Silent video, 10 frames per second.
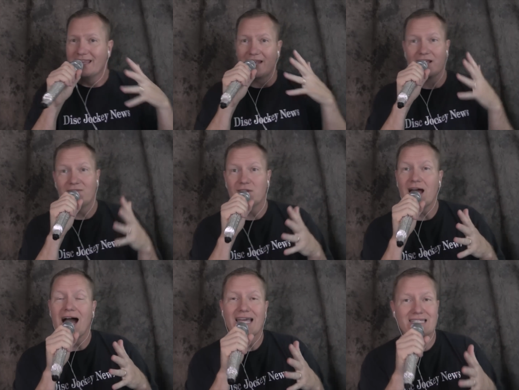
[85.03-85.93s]
That'll give you
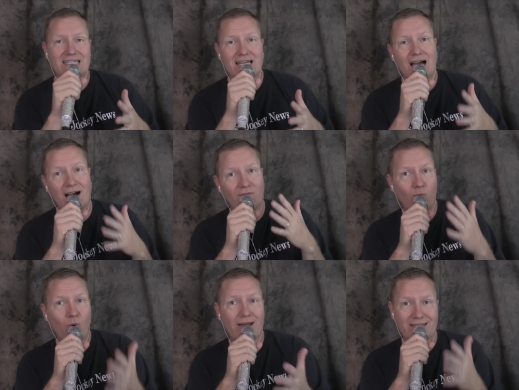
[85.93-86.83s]
an idea of
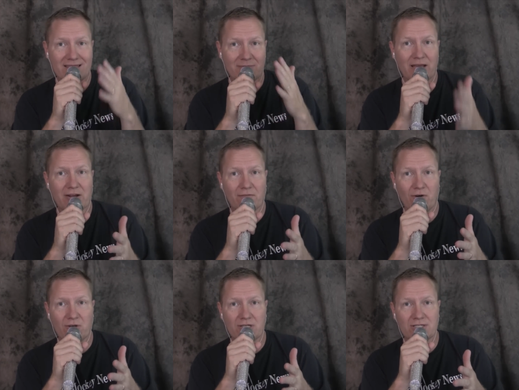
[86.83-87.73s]
what the
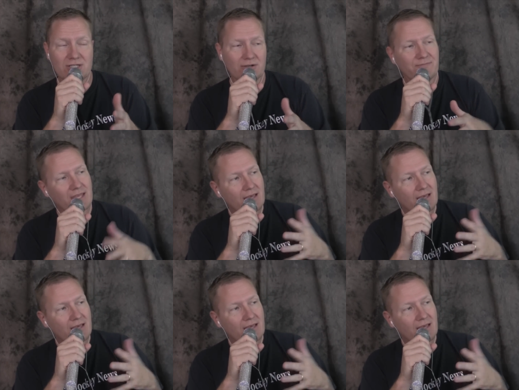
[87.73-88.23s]
microphone can do.